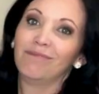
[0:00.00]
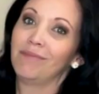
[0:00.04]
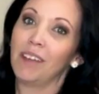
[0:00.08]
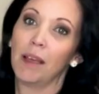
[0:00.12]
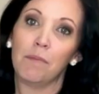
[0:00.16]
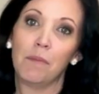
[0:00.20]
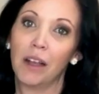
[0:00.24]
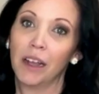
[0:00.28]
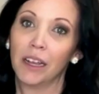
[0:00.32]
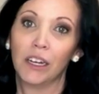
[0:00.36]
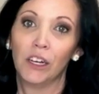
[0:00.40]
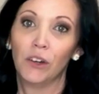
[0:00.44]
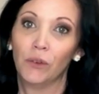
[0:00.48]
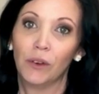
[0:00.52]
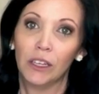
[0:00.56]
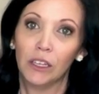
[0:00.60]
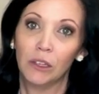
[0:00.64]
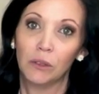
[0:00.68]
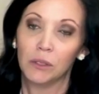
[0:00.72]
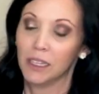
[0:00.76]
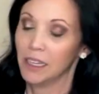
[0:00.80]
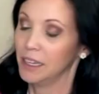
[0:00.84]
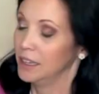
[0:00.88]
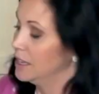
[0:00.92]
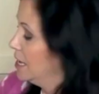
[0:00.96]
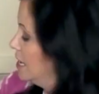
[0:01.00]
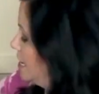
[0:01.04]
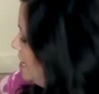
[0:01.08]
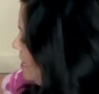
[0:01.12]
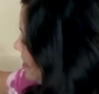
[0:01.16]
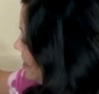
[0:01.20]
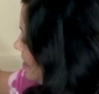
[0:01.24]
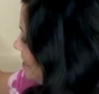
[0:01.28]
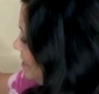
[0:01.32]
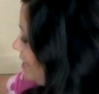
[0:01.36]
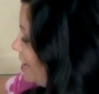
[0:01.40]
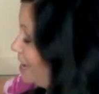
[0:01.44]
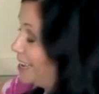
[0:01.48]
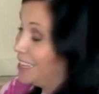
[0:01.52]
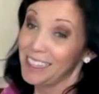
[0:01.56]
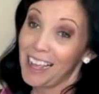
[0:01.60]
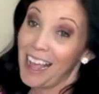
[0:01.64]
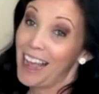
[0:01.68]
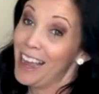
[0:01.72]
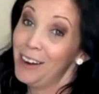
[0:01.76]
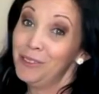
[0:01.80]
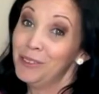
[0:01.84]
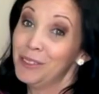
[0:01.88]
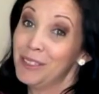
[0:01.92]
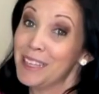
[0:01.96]
I'm not going to reuse it. In this case,
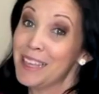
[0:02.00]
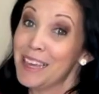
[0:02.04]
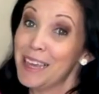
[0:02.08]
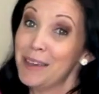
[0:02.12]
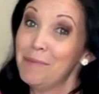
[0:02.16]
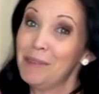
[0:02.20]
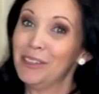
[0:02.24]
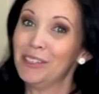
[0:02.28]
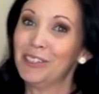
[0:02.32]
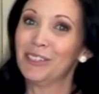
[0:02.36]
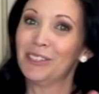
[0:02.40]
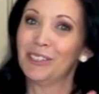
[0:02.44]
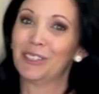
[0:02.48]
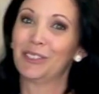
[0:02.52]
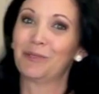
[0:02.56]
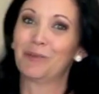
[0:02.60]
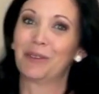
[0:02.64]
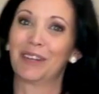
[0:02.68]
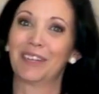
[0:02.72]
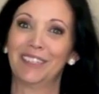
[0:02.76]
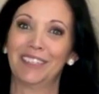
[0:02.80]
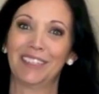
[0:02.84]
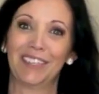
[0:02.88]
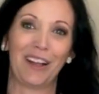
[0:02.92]
I don't see the image, so we're good to